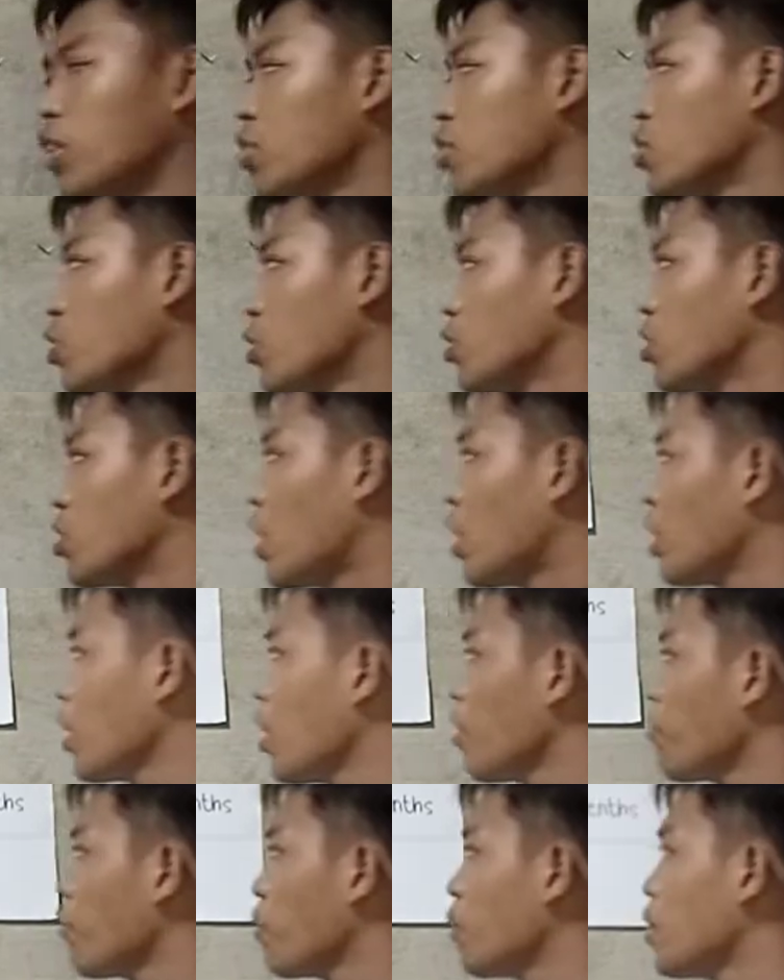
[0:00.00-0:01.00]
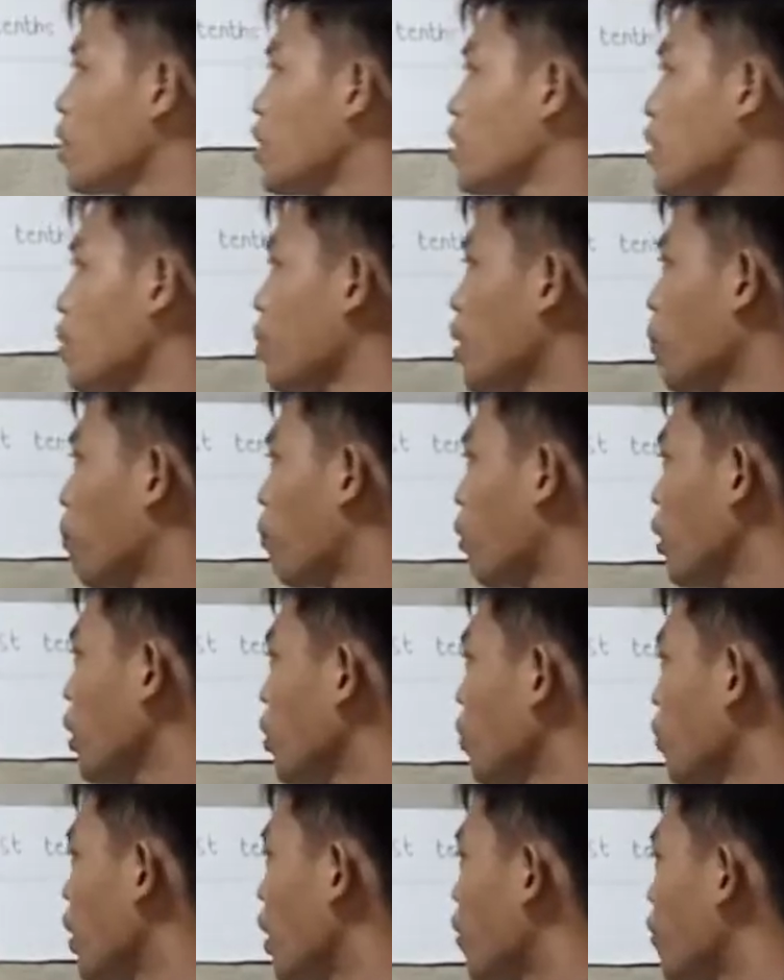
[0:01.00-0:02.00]
So starting from decimal
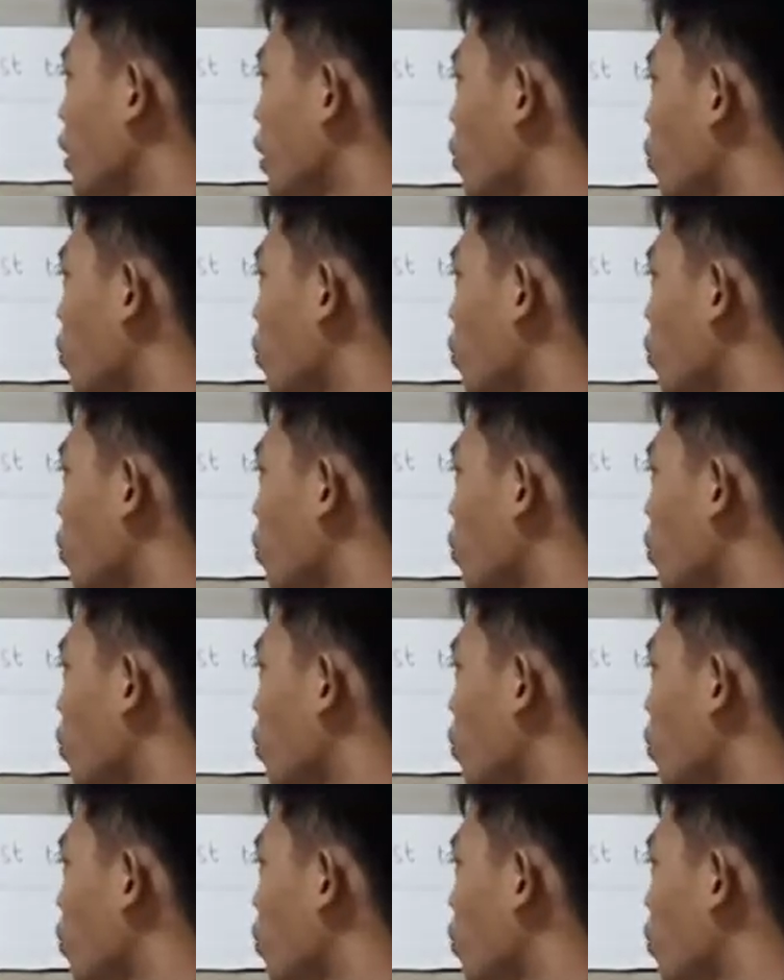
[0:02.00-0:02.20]
point, we have here